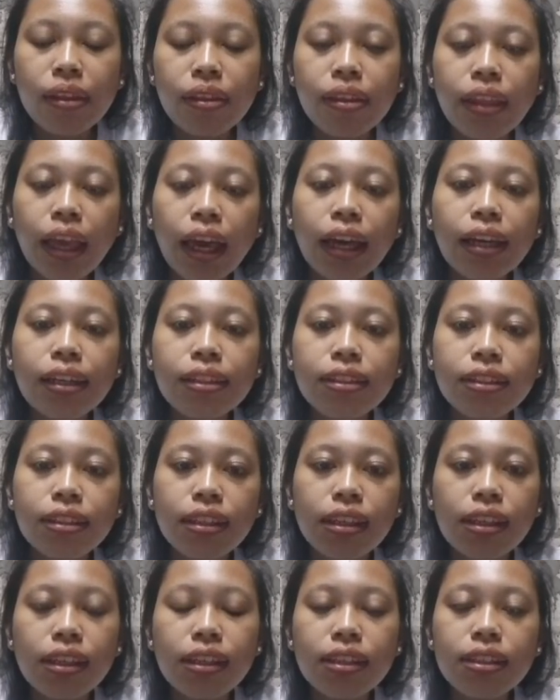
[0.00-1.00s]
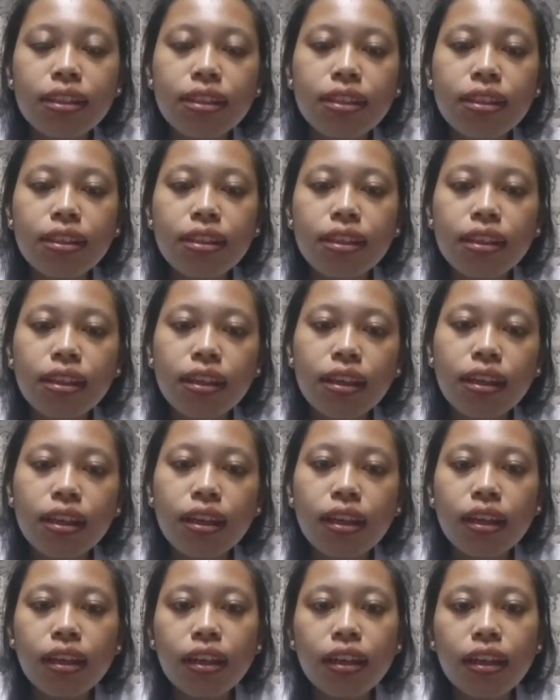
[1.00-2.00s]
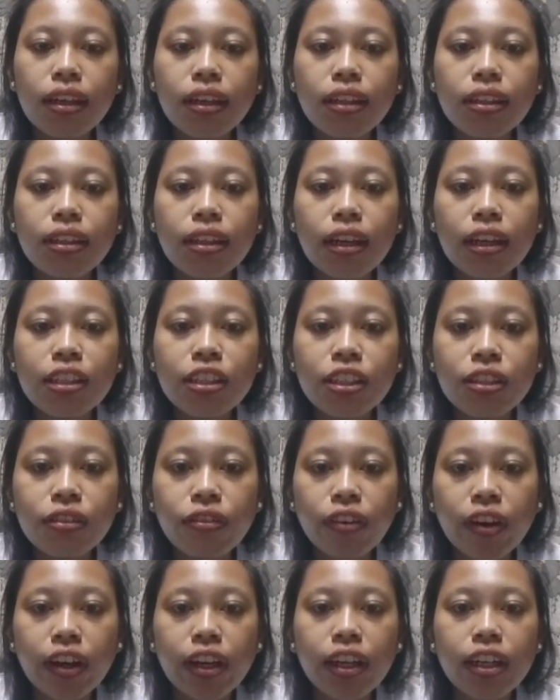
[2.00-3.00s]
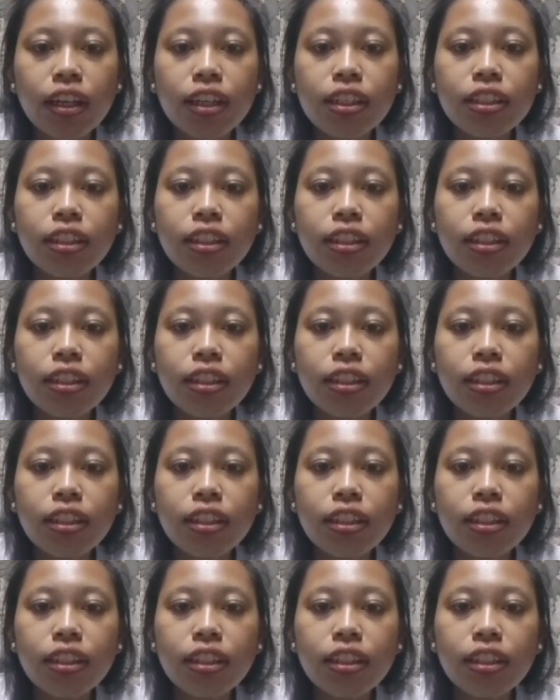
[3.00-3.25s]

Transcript: Next is transfer